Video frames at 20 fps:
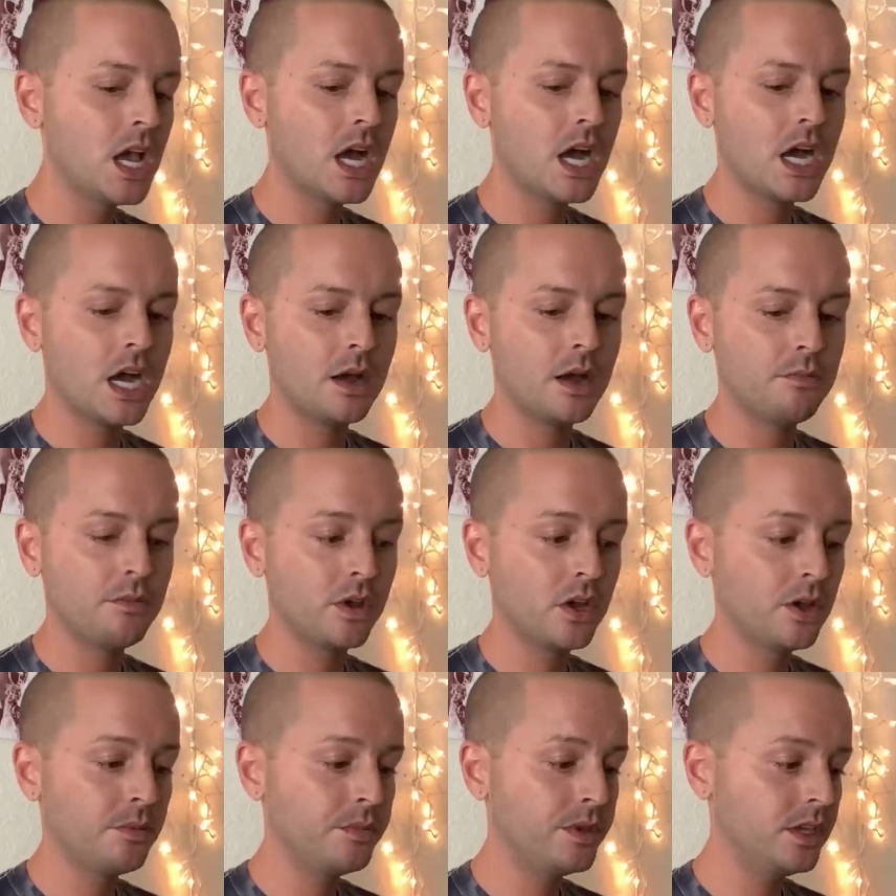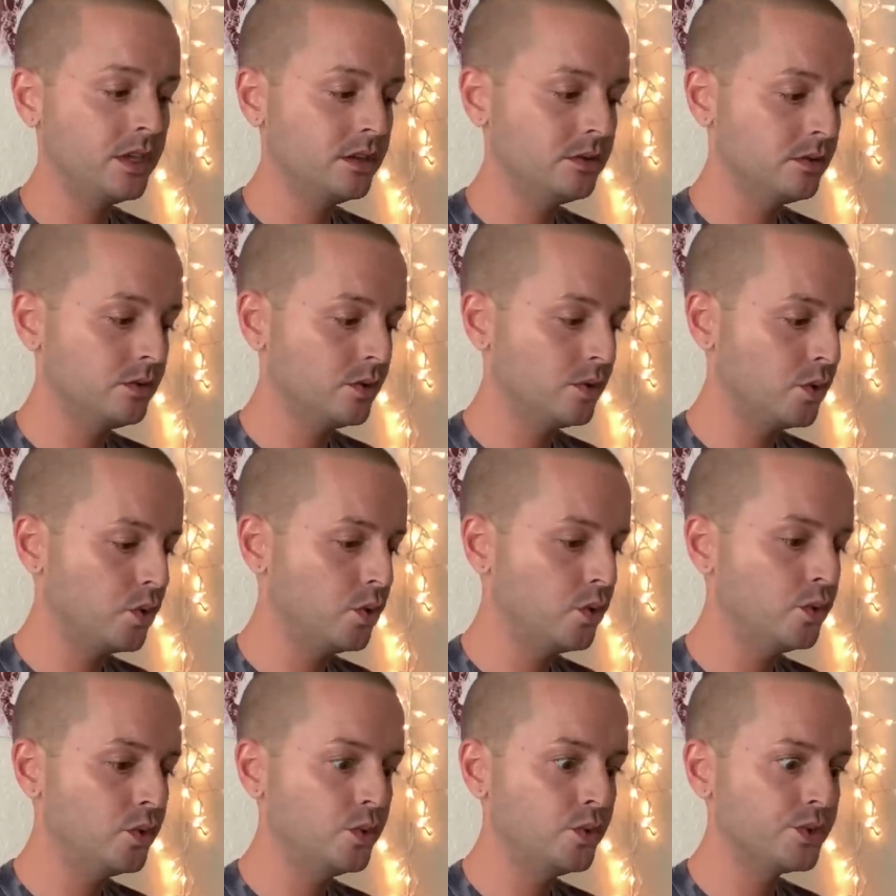It could be
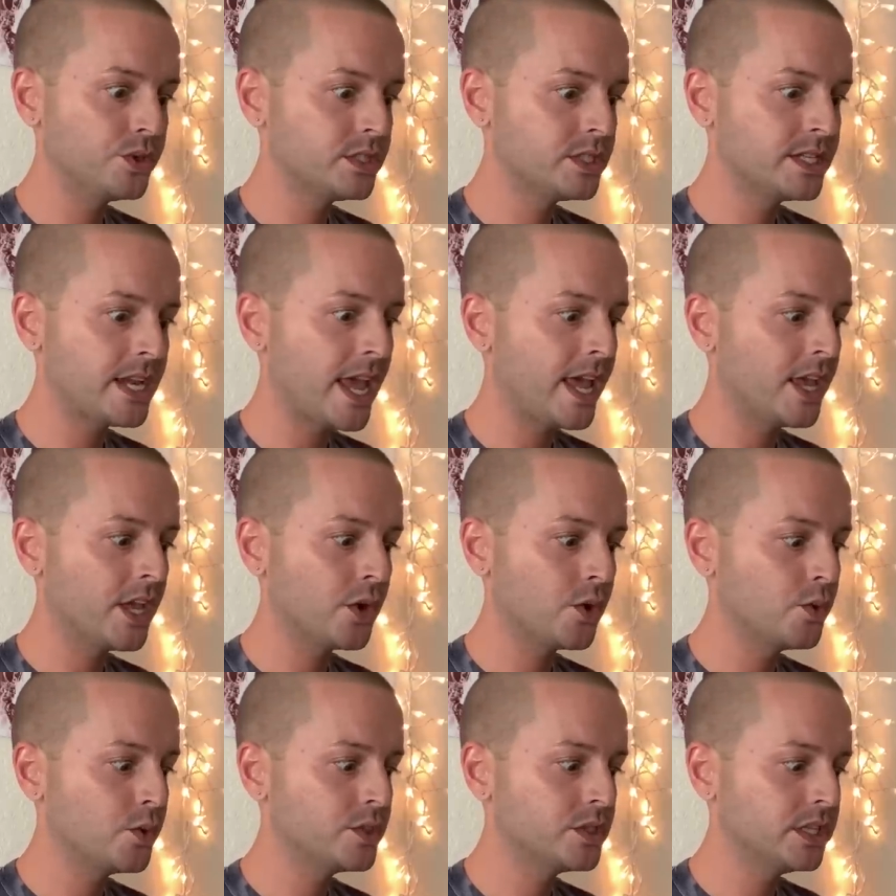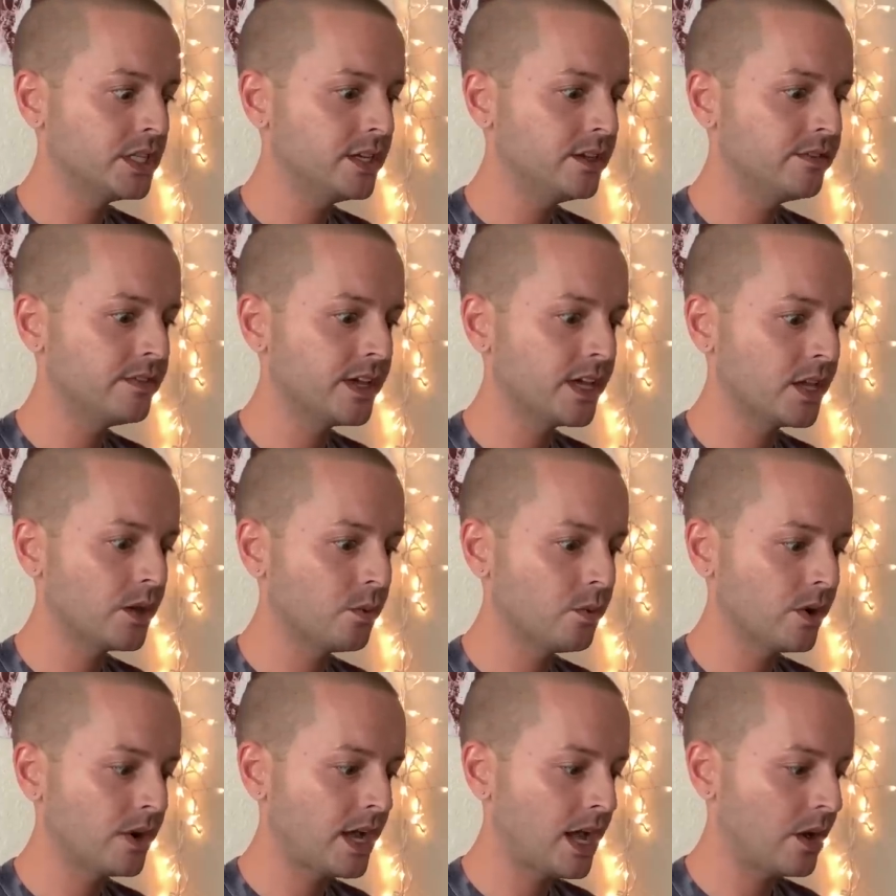who's staying, who's leaving,
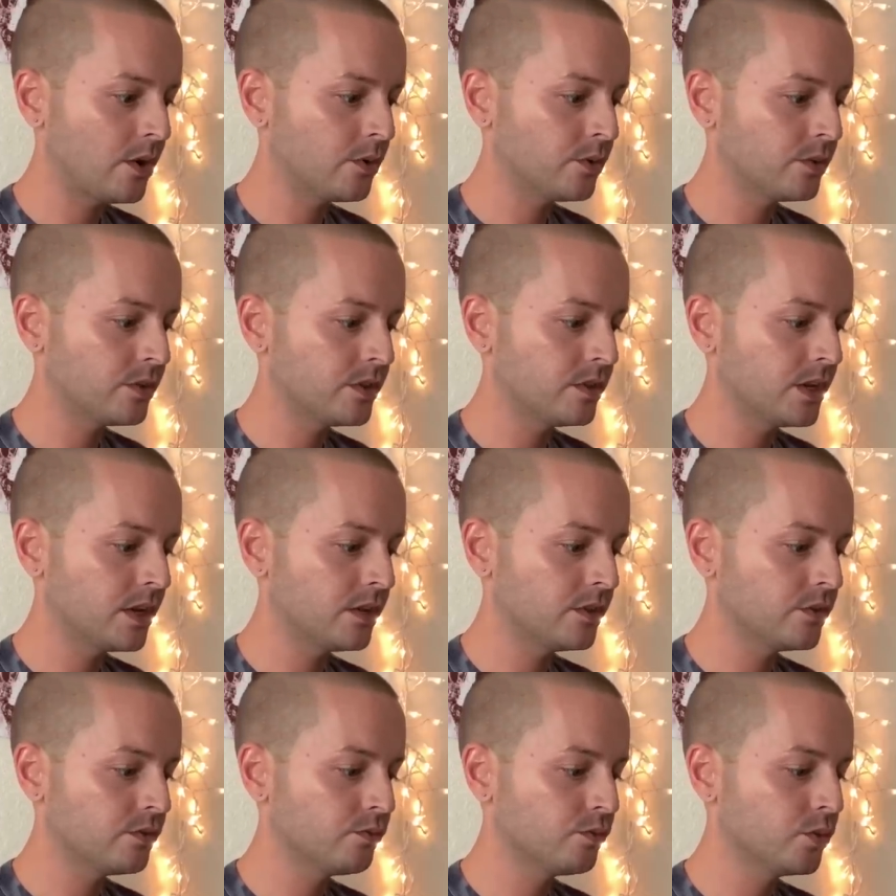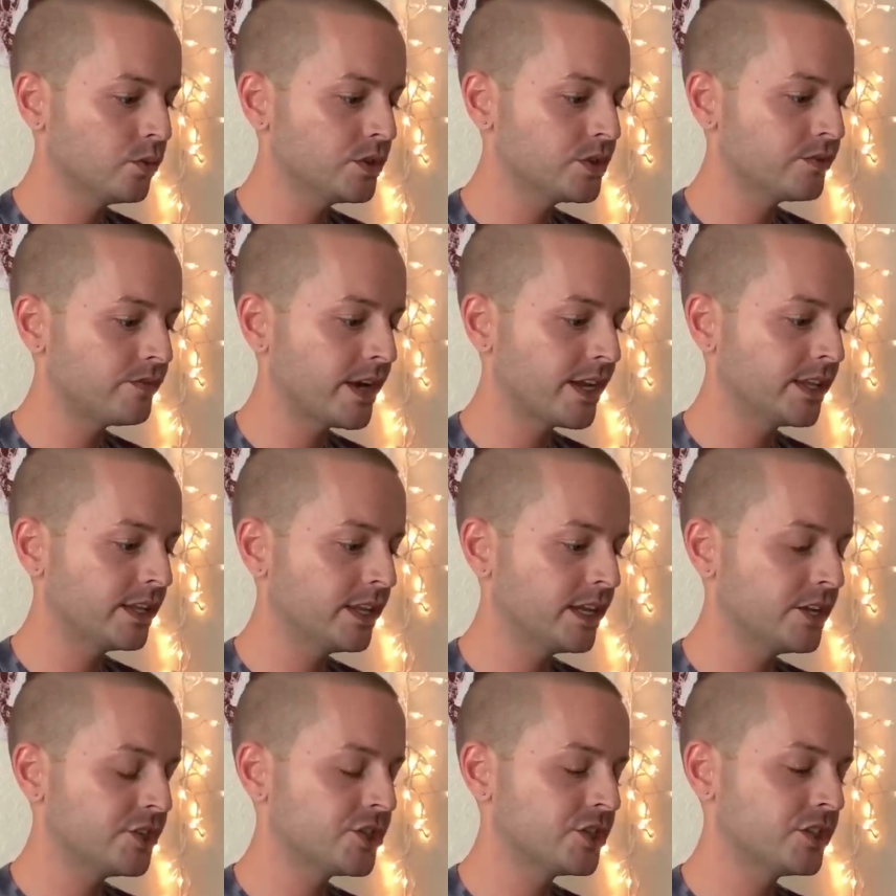how the rules and
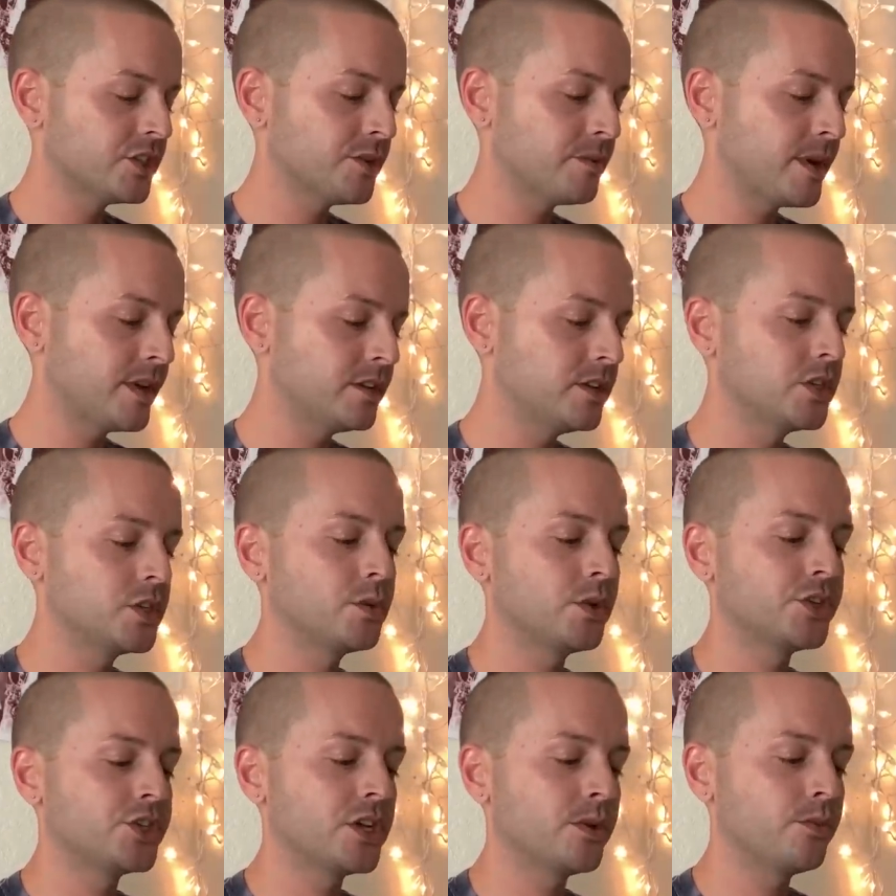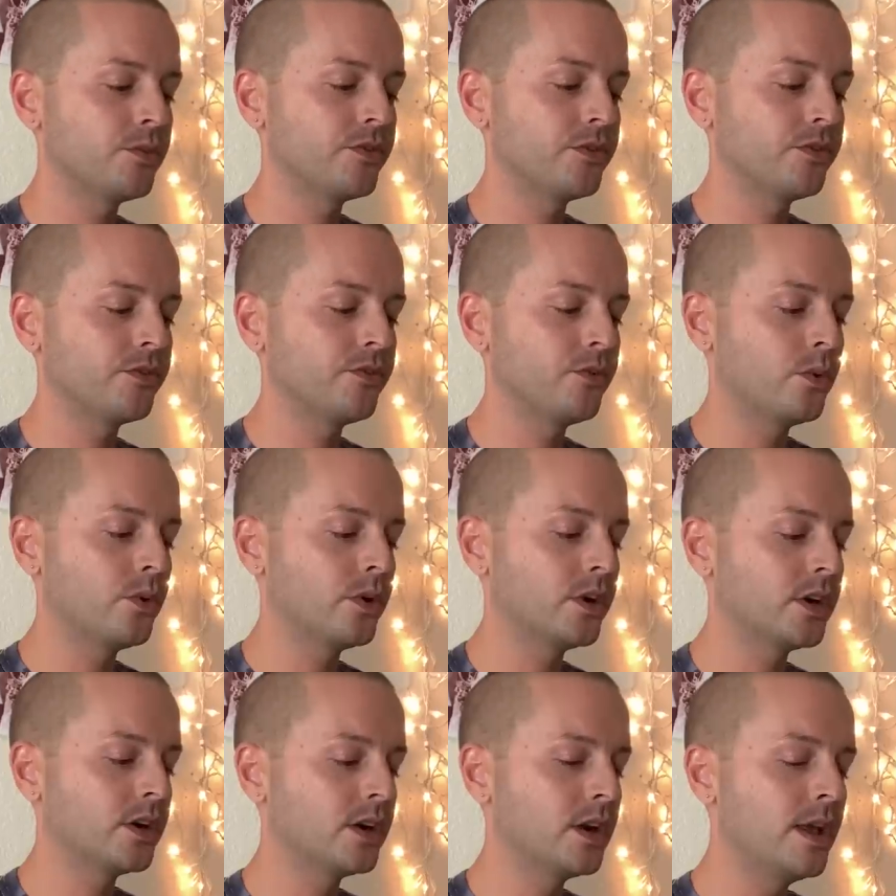regulations are meant to switch up moving
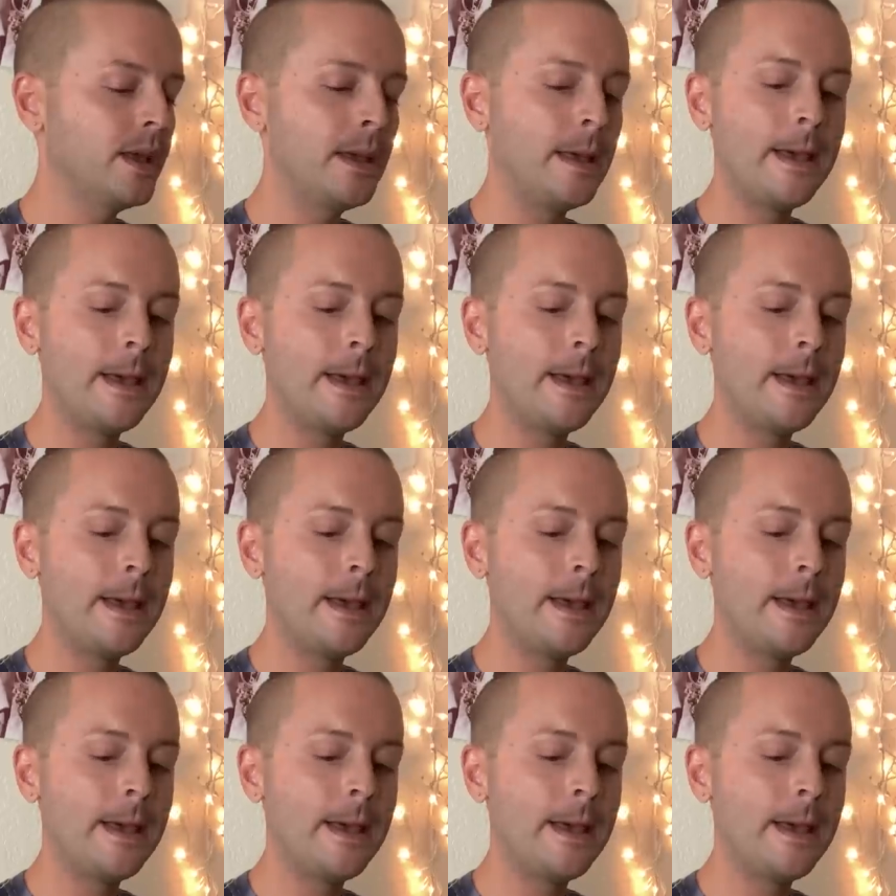forward.